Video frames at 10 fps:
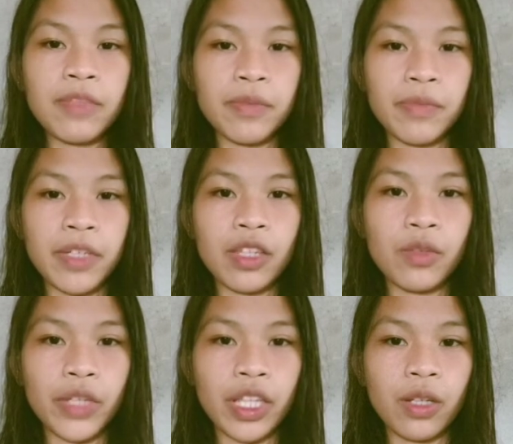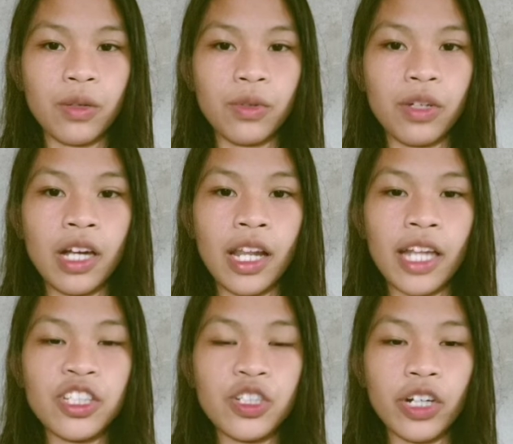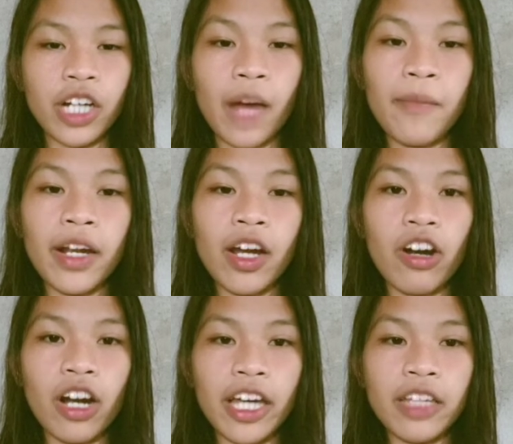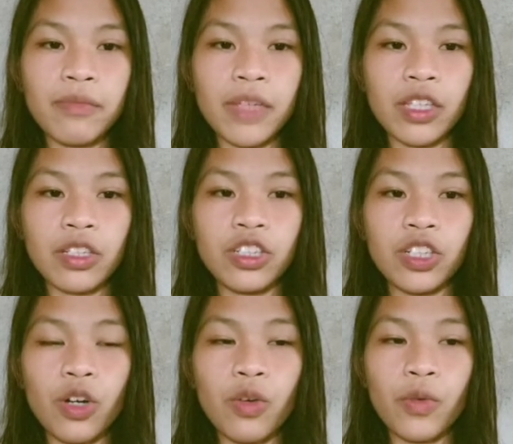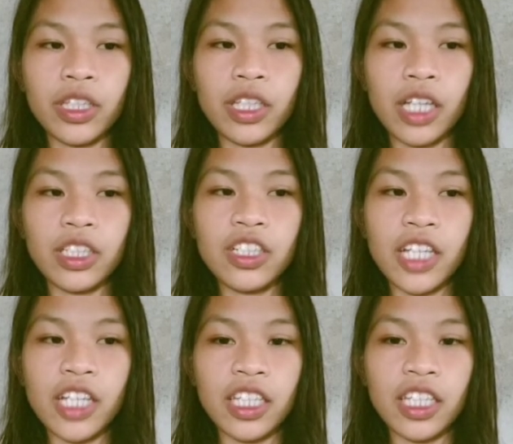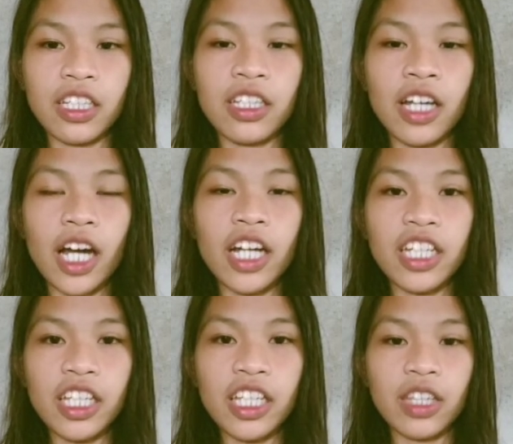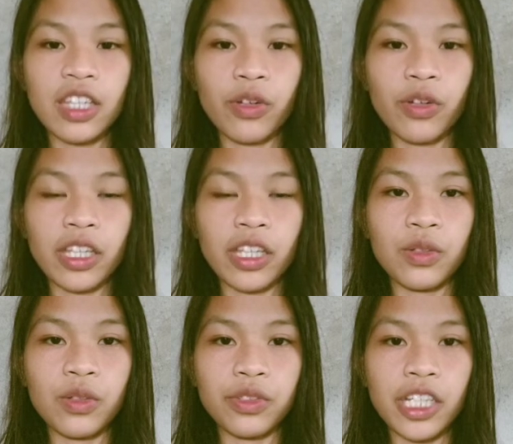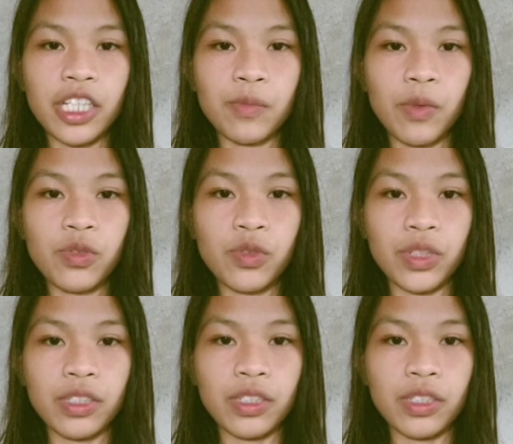speed window lets your camera or light meter know what other settings are needed to get a good exposure.